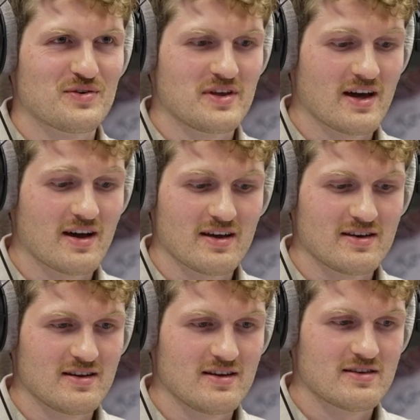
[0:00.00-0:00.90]
yeah,
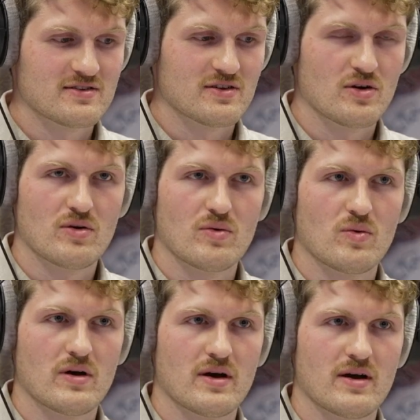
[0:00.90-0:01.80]
indeed.
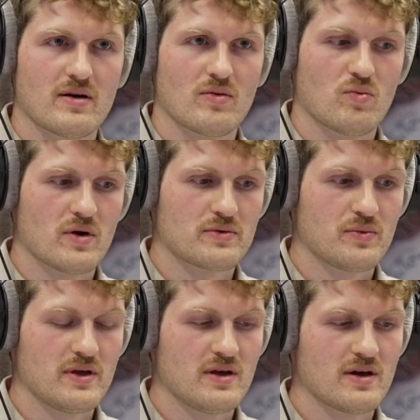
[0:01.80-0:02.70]
So what
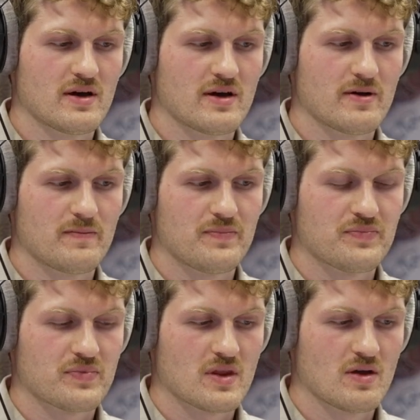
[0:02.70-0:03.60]
we
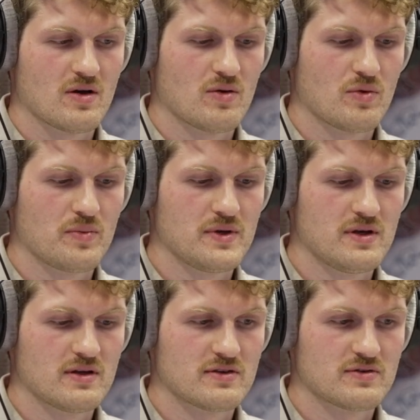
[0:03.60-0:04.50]

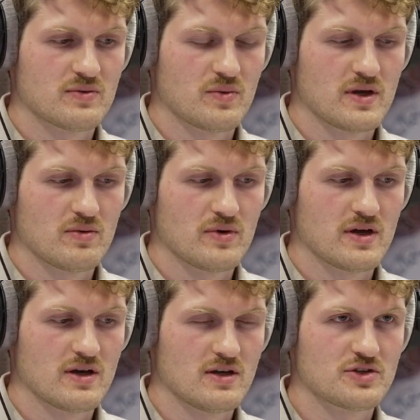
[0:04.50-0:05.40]
did is
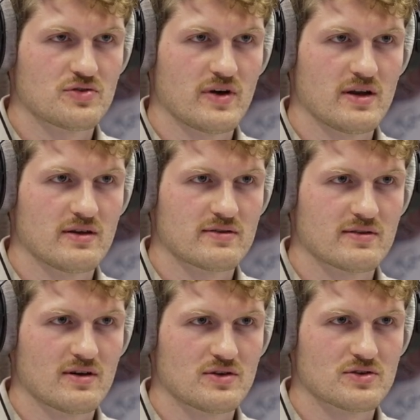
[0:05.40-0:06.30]
we
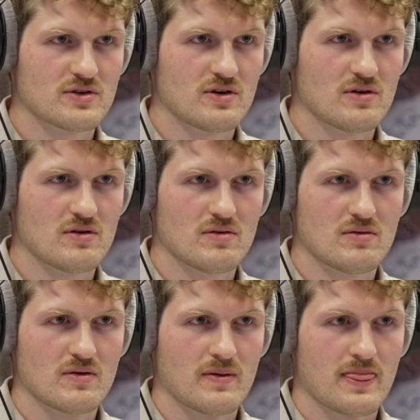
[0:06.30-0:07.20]
illustrated
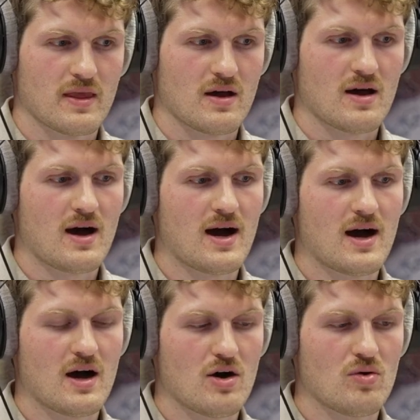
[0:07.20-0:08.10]
also
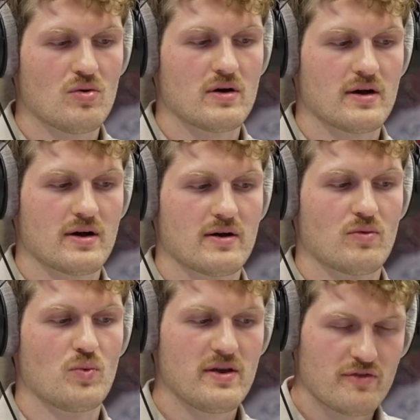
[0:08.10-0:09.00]

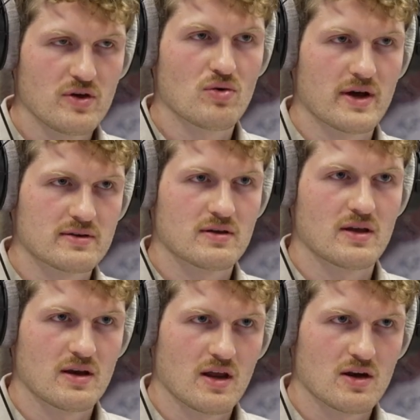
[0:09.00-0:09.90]
how we feel
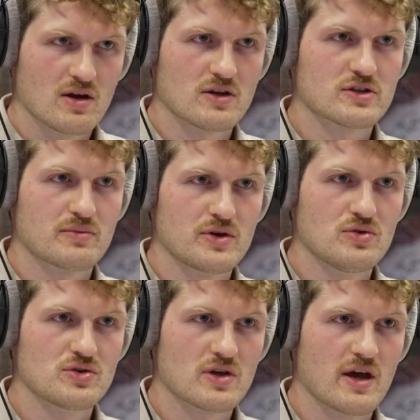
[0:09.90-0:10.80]
in customer
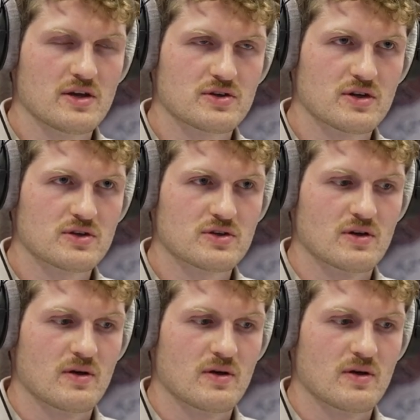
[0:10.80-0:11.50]
use cases